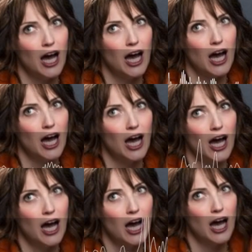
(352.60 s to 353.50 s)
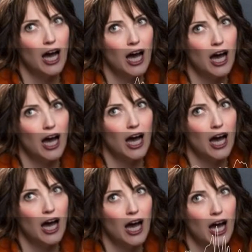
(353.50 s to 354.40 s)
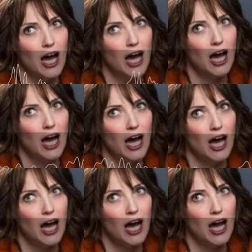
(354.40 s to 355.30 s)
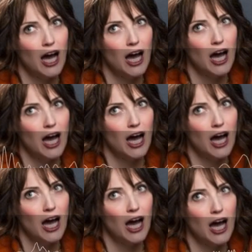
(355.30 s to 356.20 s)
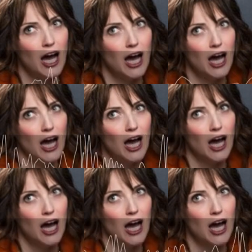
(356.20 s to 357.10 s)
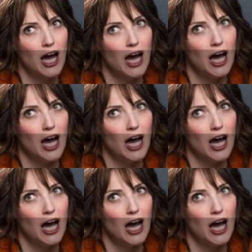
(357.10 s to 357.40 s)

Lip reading: She's got a backpack. It's neither I'm going camping backpack,